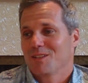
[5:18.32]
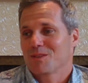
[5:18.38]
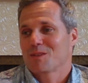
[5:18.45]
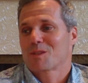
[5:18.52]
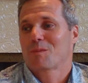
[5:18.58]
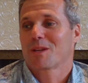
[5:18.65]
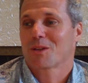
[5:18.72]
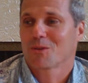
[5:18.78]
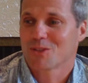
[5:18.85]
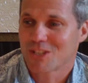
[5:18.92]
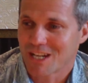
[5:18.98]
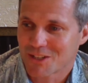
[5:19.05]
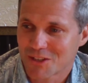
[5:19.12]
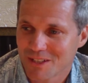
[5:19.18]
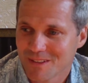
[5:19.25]
Speaking of
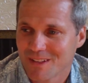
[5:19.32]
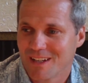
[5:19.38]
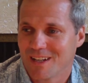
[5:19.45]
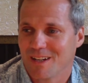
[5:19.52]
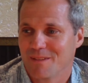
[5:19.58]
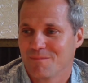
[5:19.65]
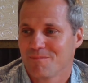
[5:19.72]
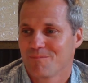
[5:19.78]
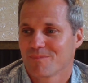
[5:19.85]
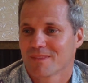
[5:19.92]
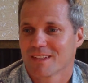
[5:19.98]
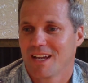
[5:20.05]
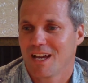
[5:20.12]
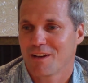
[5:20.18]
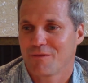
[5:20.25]
rejection,
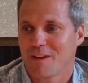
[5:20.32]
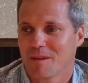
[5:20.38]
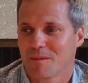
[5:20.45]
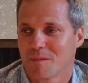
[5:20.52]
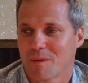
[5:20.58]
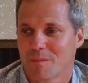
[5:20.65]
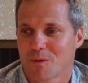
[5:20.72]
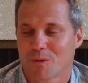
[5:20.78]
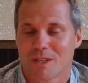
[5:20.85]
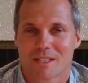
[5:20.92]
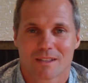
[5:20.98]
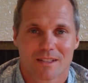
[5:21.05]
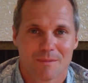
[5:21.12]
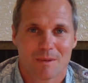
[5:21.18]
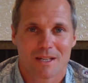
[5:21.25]
had a family member
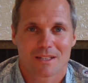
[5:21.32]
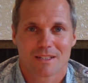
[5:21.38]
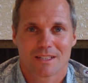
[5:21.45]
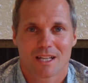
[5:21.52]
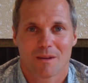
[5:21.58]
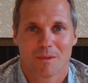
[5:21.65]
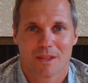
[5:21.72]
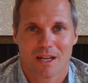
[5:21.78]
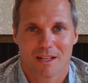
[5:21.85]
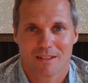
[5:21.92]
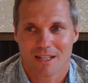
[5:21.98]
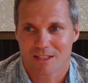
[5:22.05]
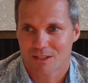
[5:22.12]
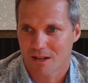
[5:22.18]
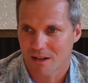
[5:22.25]
recently basically tell me
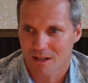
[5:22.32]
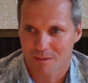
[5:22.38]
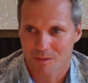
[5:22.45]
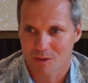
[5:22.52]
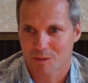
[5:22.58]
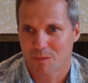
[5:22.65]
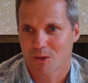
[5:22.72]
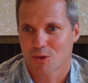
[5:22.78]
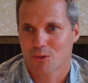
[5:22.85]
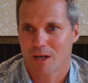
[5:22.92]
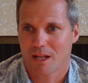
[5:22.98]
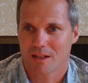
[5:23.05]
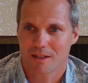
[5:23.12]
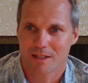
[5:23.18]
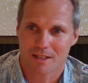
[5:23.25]
that talking about
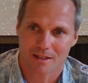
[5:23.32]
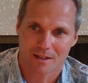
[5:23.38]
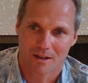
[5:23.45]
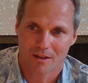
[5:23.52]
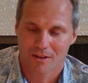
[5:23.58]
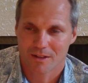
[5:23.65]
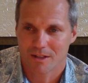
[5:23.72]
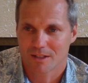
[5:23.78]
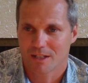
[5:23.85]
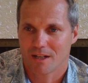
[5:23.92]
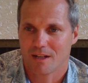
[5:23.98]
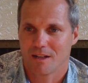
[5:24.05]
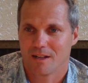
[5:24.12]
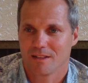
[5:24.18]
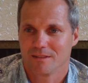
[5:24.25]
spirituality and calling on
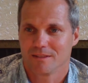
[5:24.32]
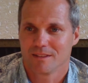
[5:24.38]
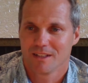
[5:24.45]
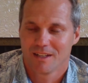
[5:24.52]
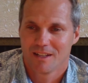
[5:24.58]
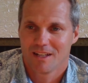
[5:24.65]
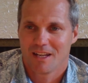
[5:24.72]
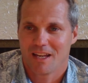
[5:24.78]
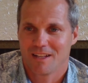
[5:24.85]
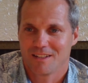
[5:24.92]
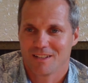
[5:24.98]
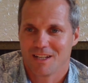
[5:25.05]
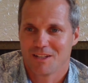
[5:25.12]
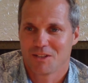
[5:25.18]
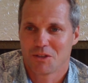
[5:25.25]
God
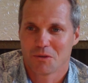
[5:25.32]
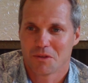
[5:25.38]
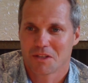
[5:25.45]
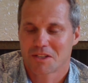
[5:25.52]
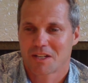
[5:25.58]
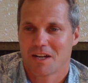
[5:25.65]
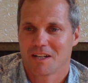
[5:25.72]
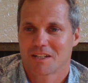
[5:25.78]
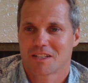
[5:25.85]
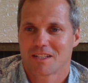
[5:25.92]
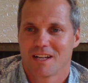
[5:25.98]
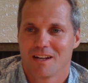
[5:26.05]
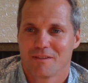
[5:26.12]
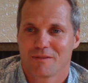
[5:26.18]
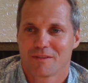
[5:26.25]
and doing this kind of
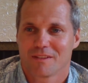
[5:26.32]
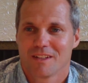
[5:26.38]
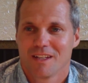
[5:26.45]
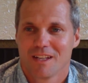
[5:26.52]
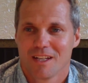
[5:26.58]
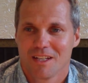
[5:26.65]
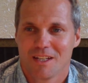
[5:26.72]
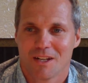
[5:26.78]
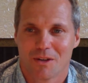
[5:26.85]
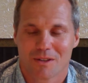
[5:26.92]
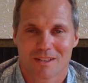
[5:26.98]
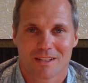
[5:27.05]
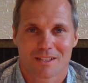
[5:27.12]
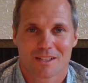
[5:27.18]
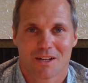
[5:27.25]
stuff,
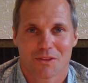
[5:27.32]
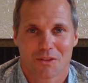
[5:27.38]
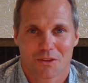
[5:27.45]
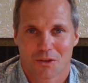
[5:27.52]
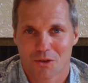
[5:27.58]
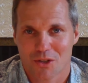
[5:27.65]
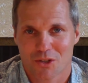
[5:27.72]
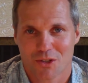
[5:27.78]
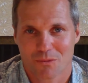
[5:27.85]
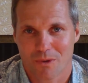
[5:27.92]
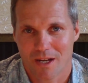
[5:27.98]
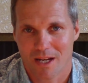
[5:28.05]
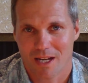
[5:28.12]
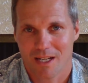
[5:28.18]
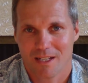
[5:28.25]
it's not the Christian
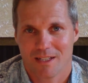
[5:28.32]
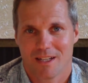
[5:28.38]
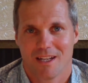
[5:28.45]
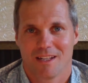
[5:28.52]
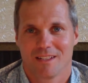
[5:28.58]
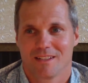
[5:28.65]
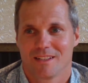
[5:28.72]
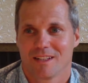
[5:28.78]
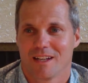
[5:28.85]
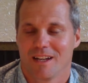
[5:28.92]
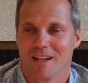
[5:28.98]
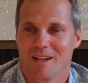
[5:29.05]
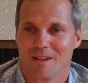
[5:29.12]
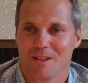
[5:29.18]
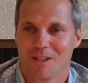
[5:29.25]
way, and
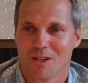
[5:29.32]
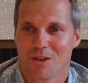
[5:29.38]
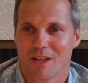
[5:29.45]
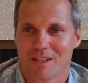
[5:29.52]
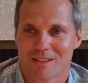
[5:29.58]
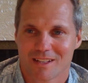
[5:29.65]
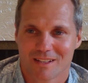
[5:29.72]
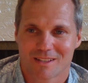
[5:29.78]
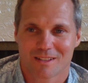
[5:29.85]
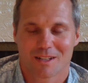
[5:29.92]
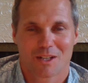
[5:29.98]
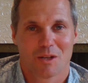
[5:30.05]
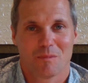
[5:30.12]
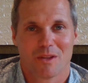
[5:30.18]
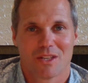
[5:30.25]
that's
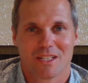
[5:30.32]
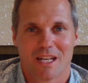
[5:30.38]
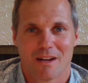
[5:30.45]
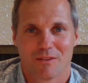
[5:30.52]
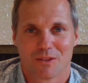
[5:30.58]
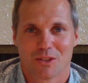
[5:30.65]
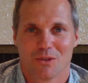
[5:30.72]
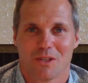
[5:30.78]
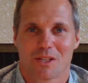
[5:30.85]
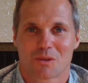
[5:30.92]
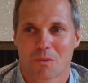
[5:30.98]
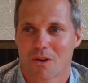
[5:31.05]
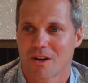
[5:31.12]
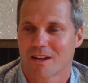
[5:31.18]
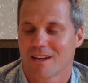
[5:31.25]
could be the devil doing its
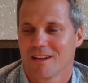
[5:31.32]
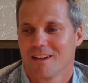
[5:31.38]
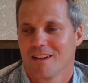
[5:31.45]
work.